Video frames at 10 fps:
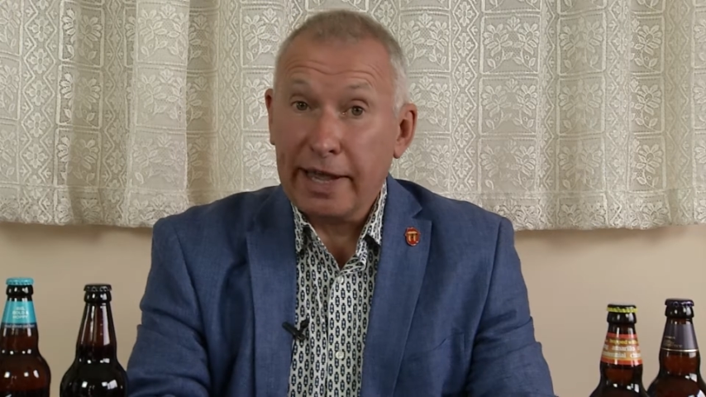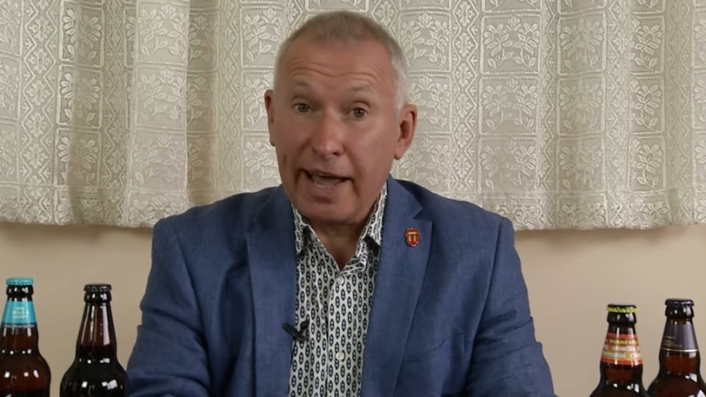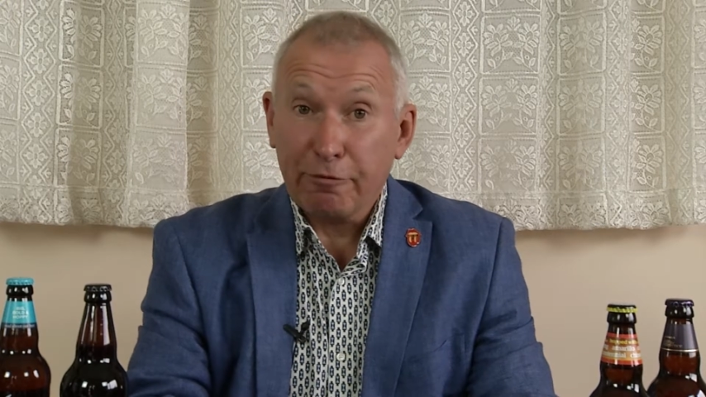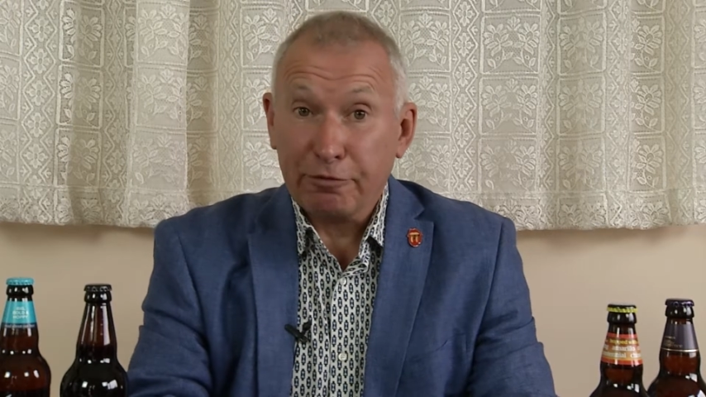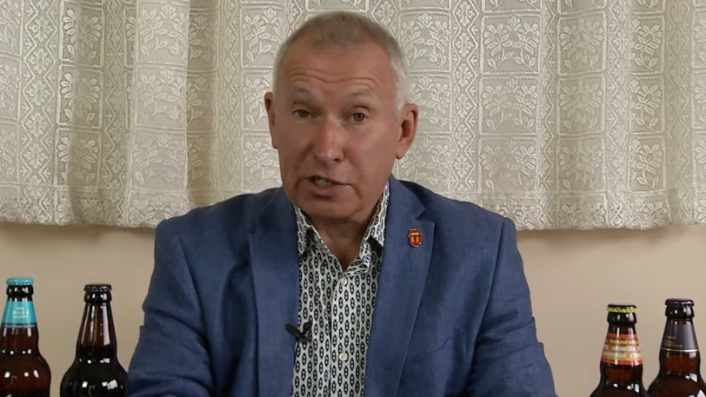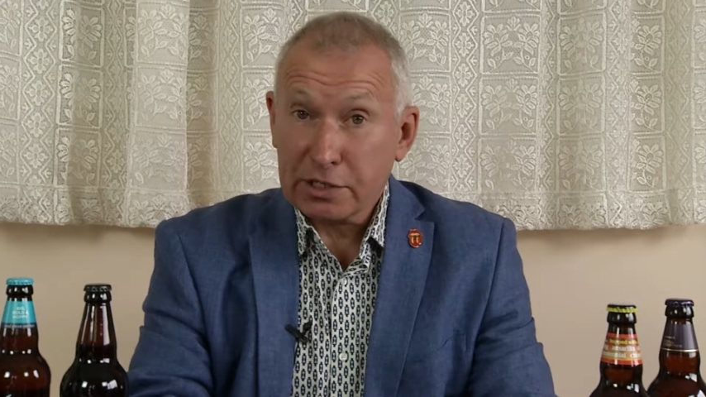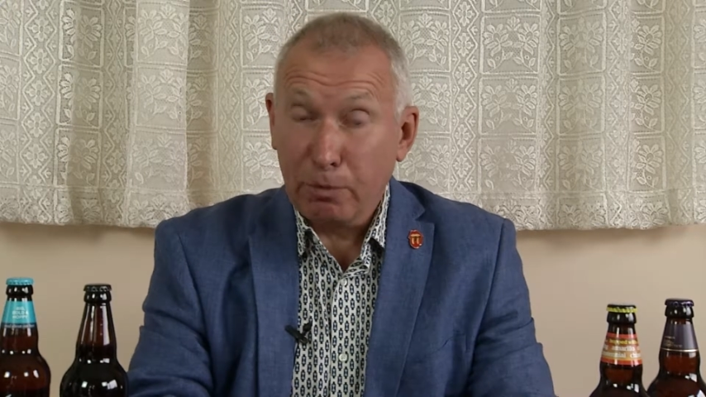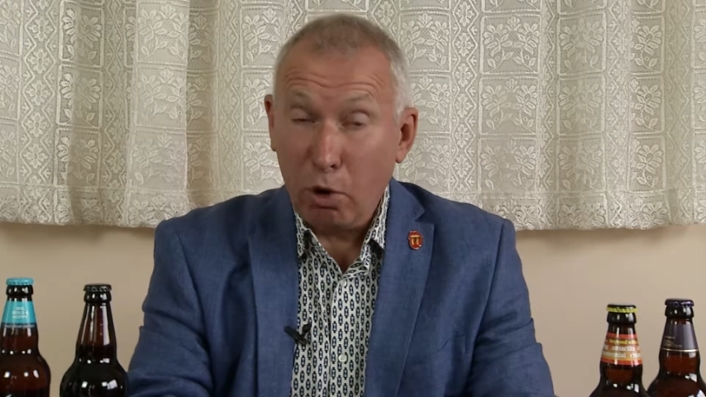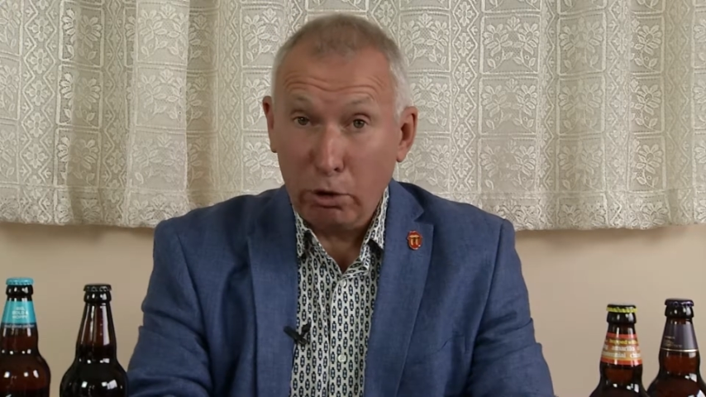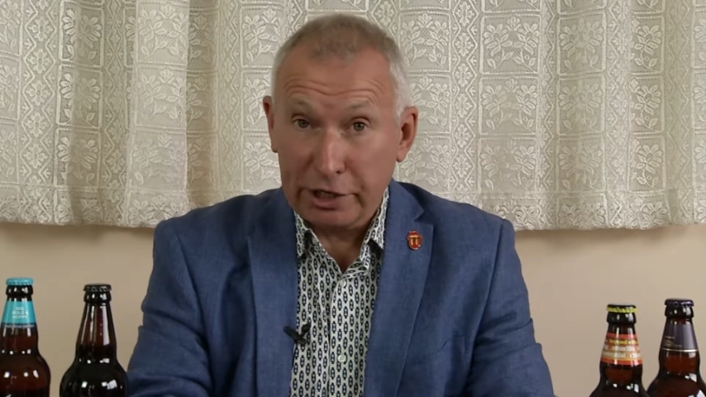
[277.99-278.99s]
have the
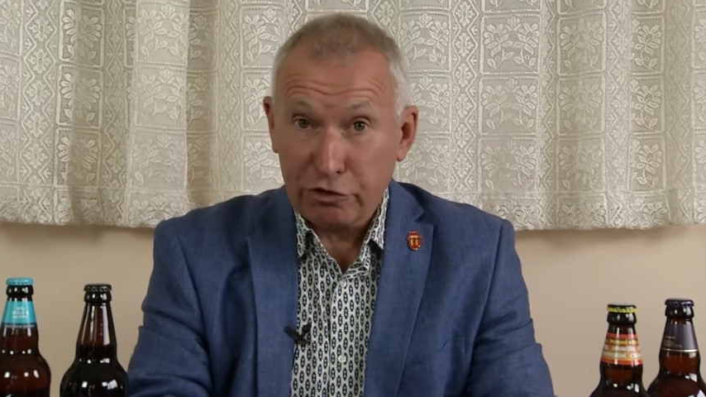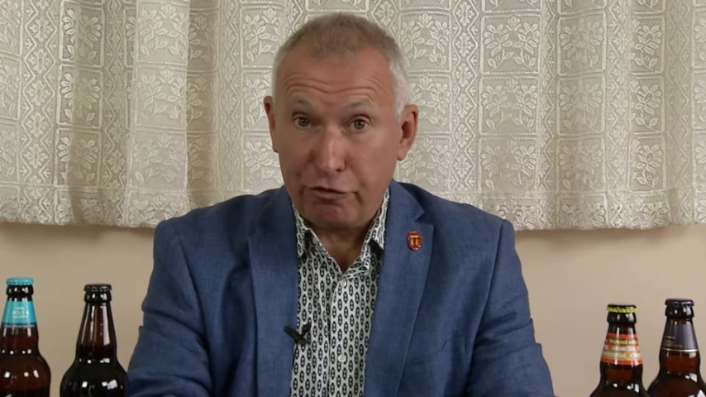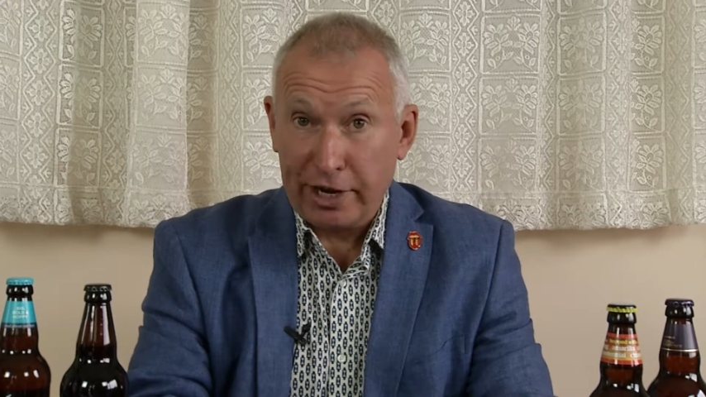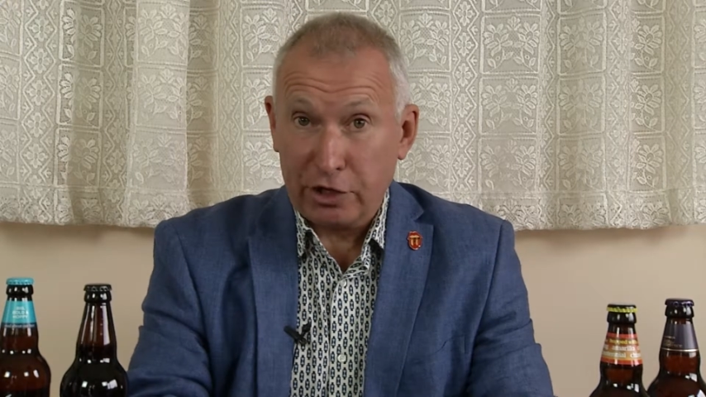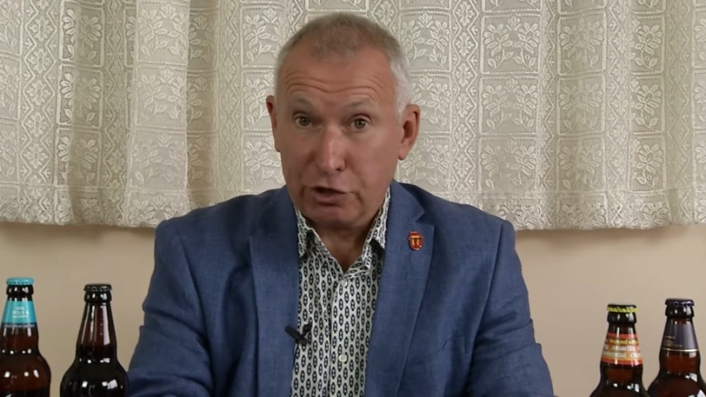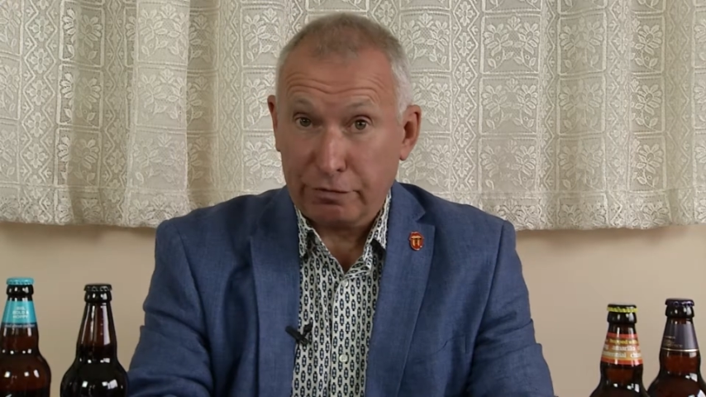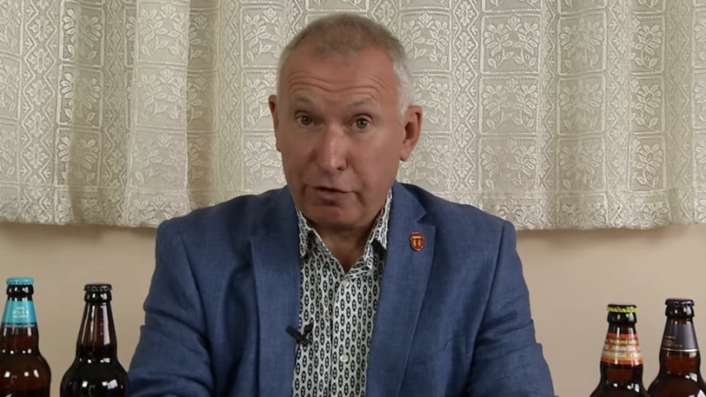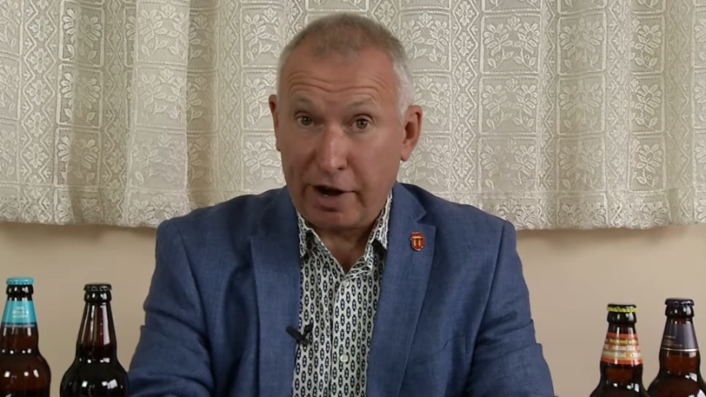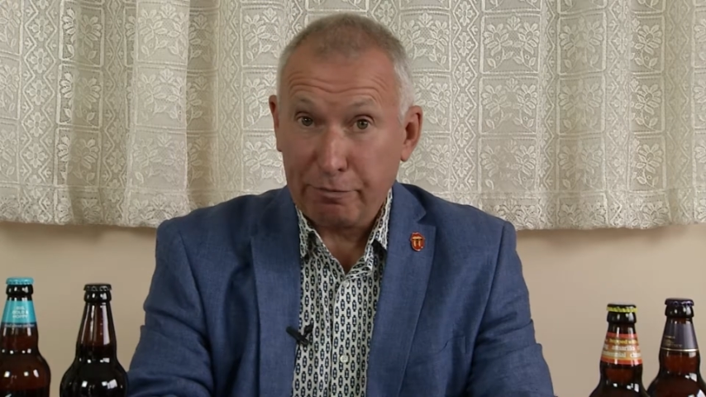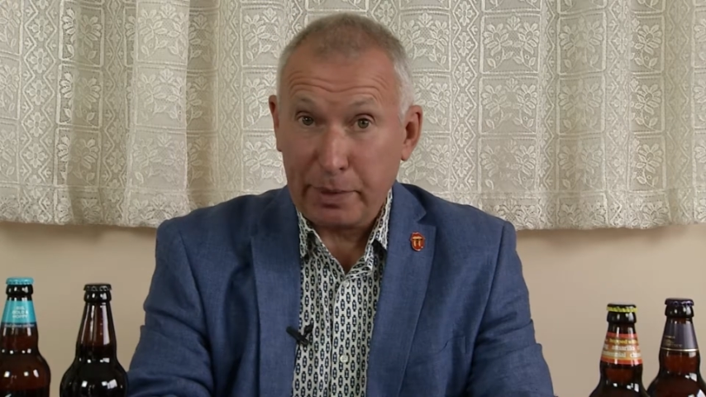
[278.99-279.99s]
smallest range of
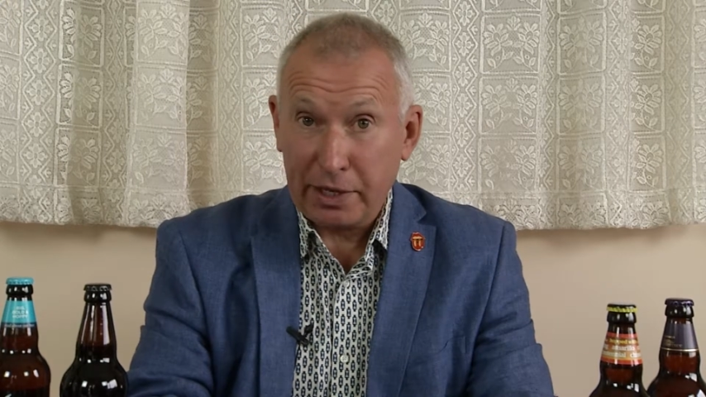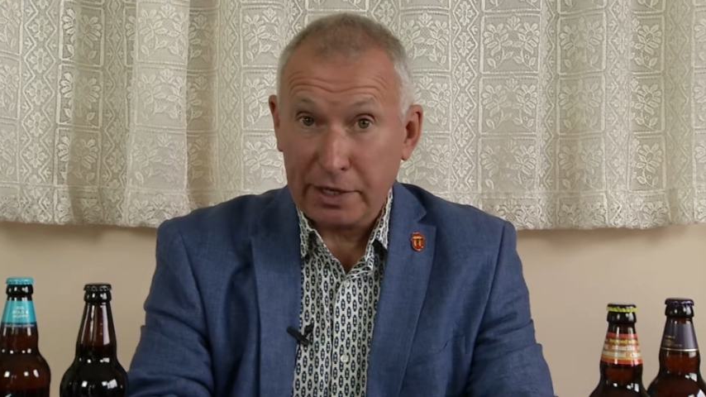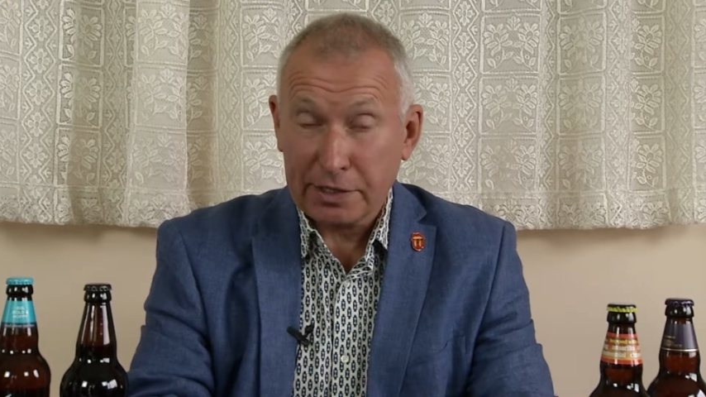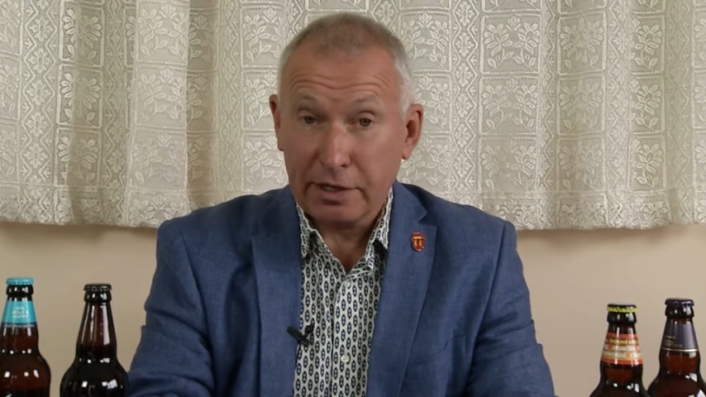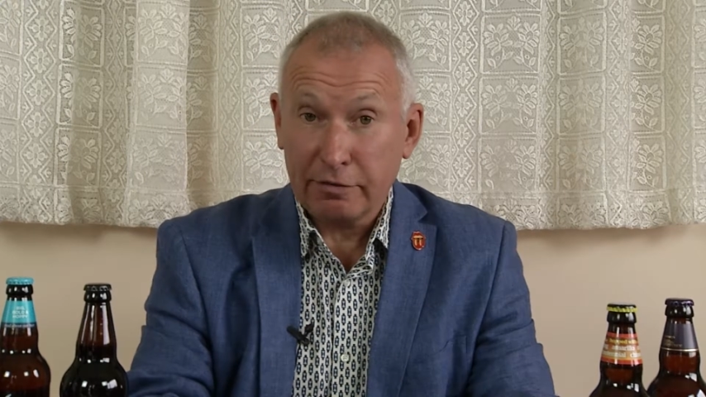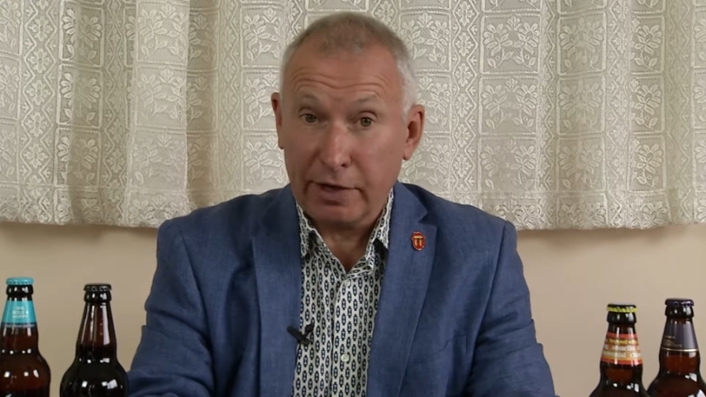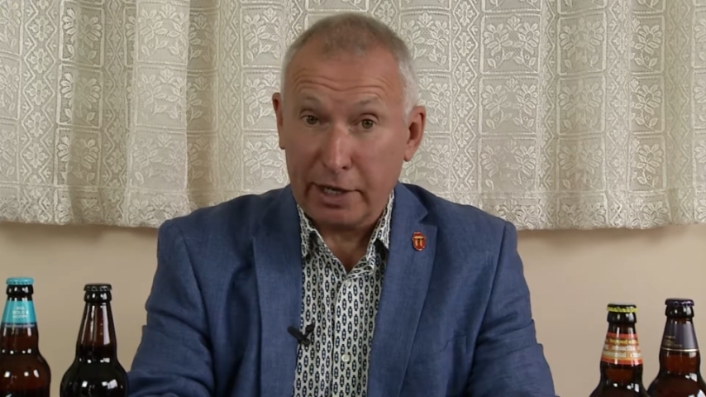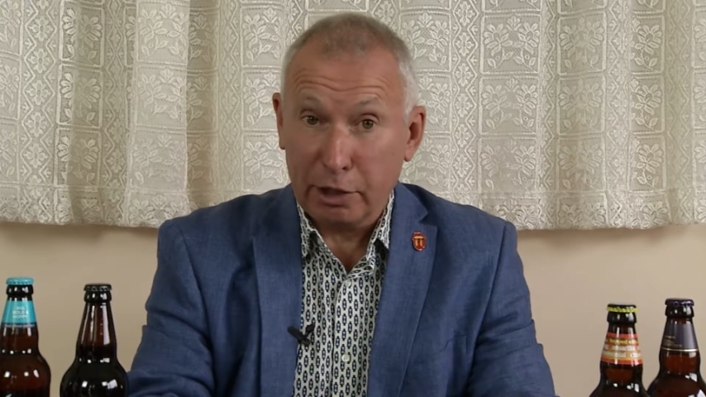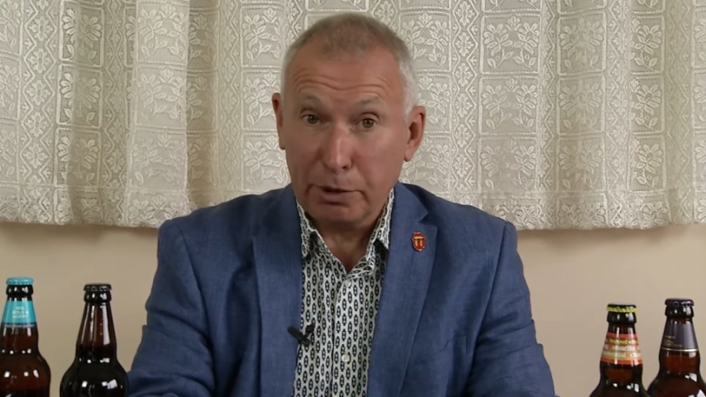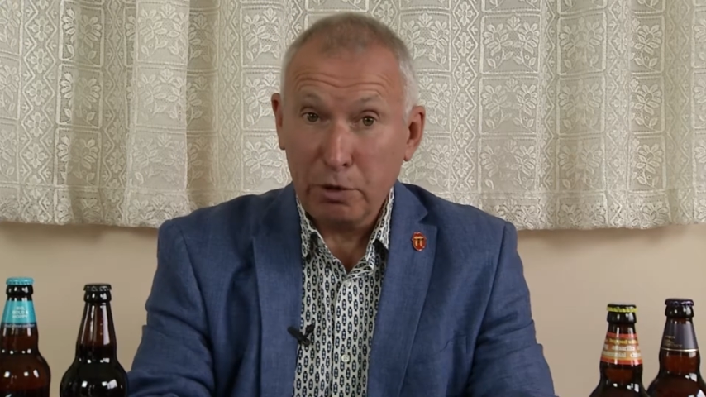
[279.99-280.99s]
craft beers
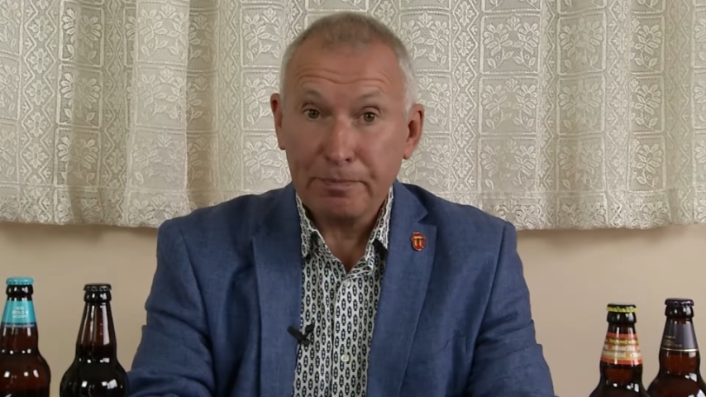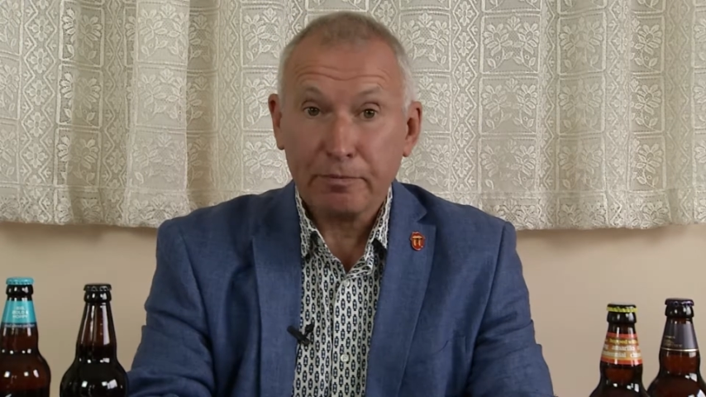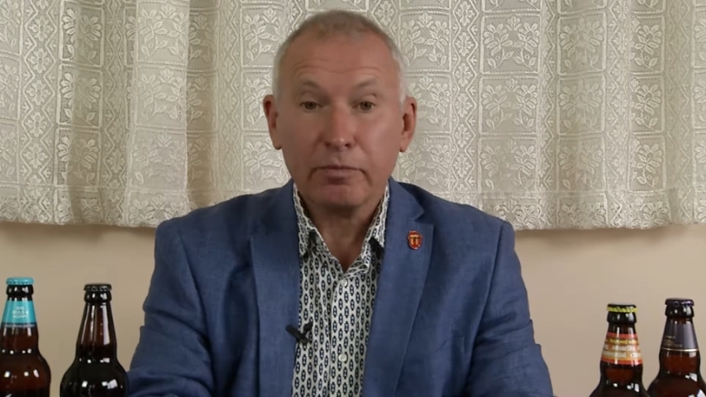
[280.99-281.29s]
available,